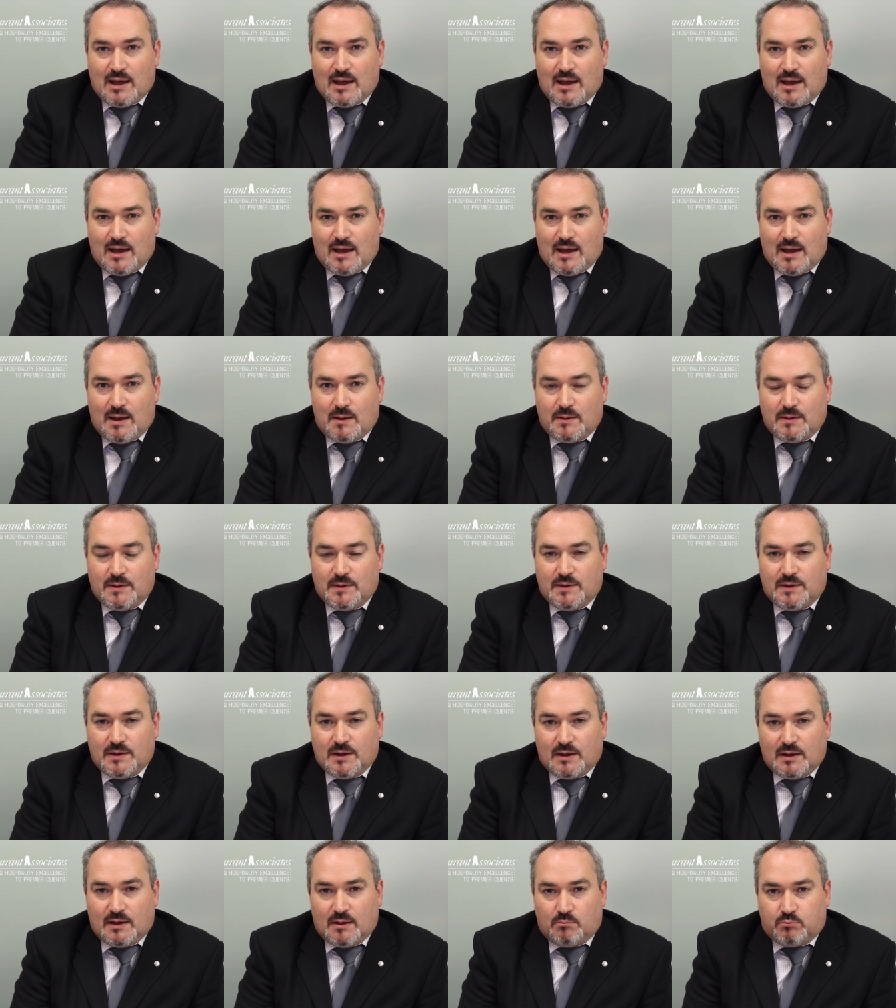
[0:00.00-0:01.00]

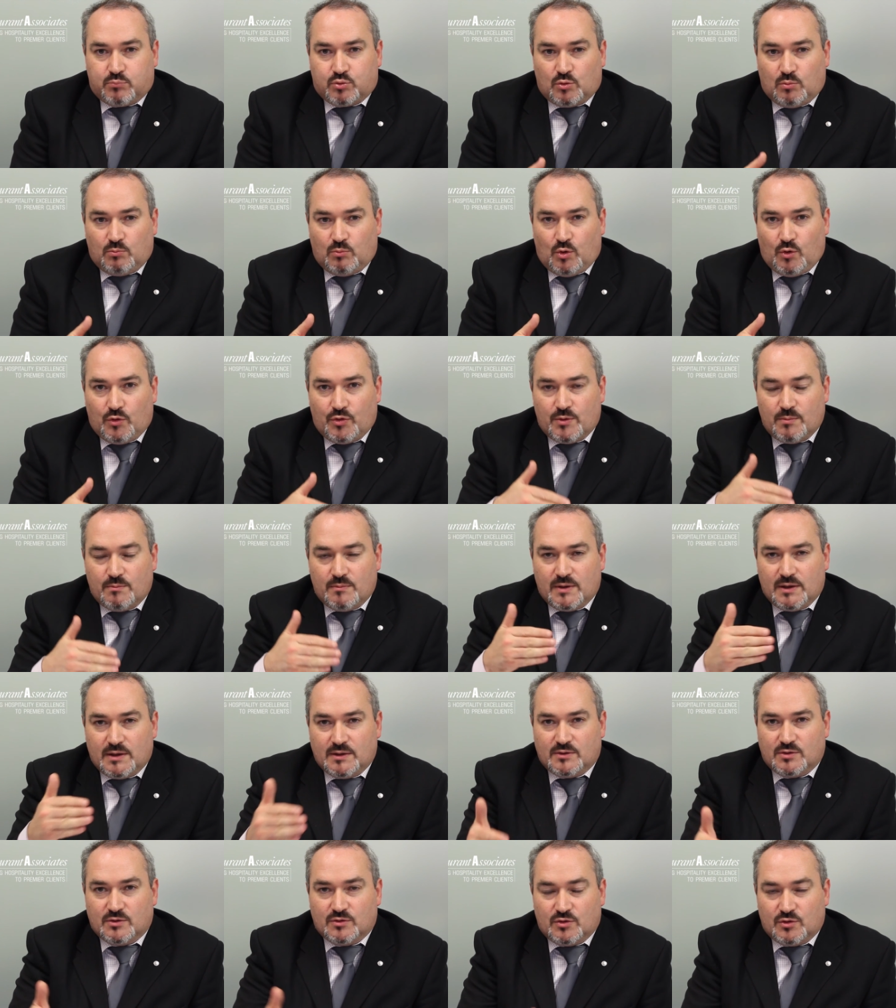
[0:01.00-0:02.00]
and uh, promote
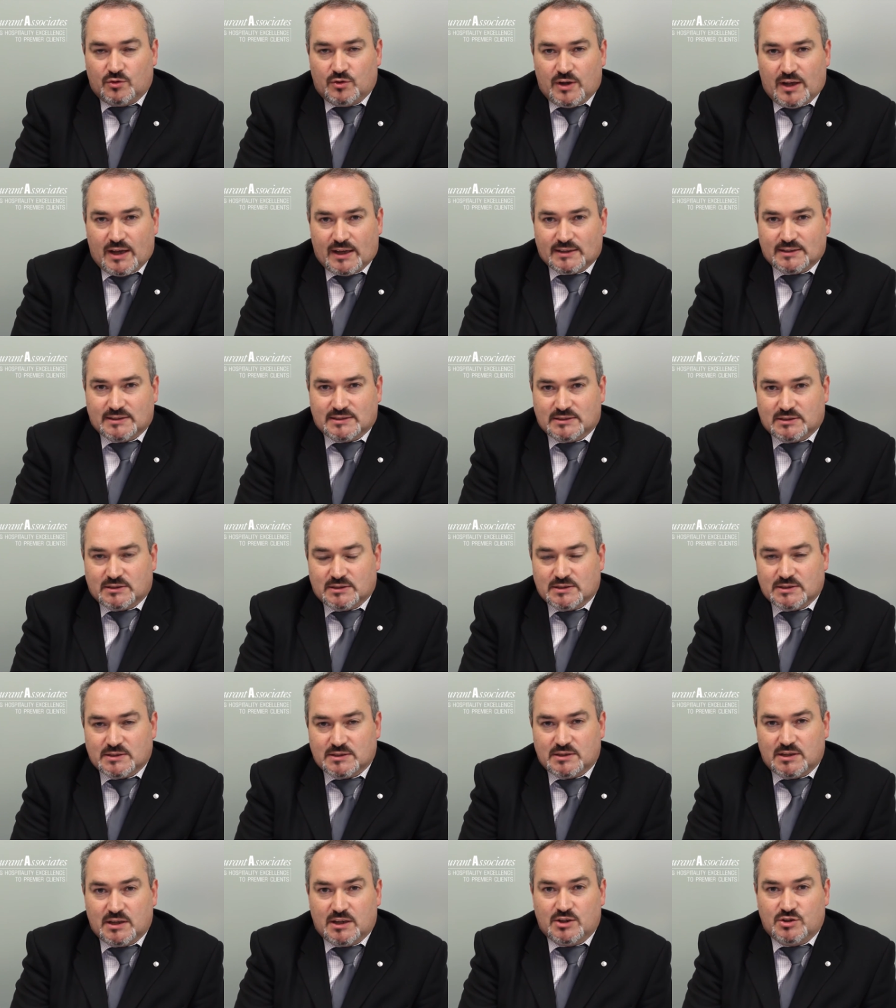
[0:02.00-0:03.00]
them into their next
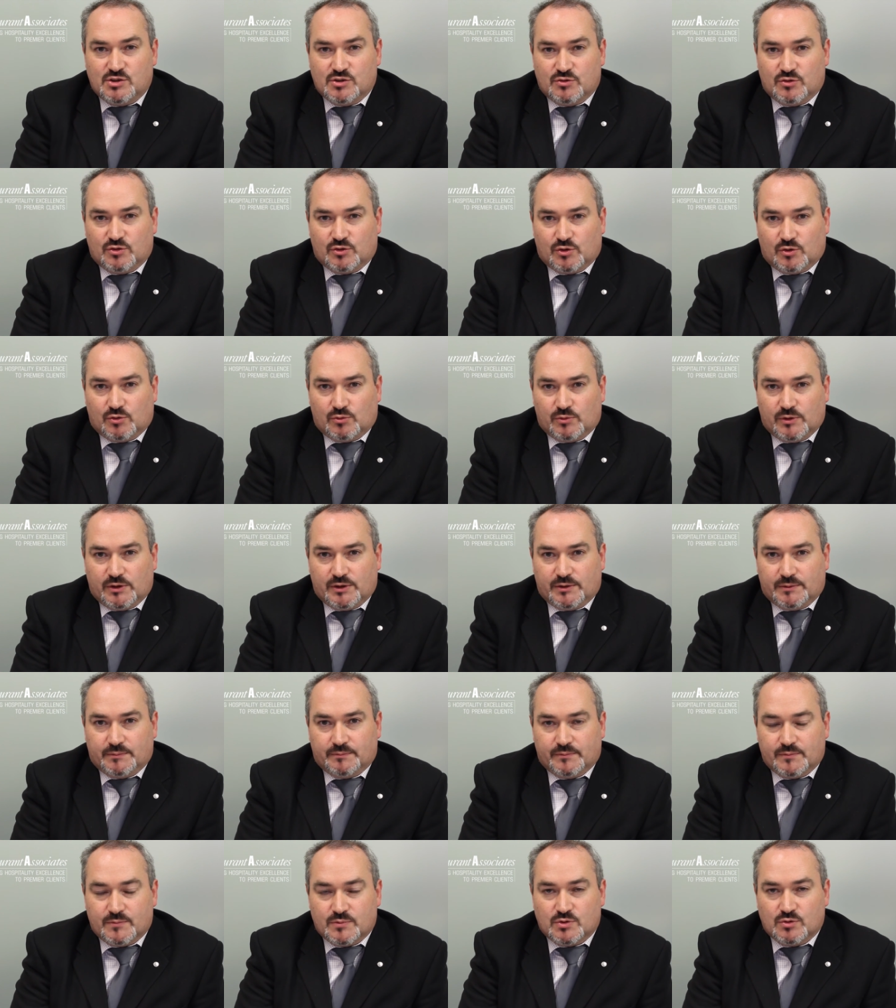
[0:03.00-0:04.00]
stage in their
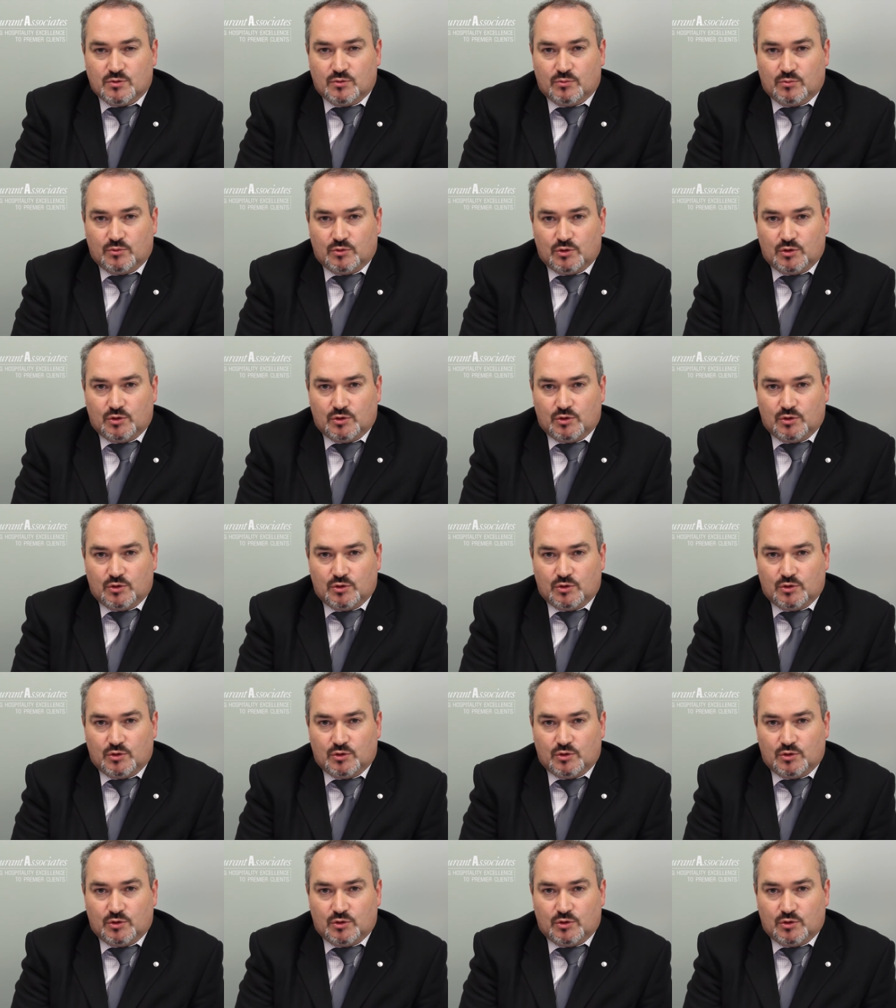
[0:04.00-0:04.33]
career. So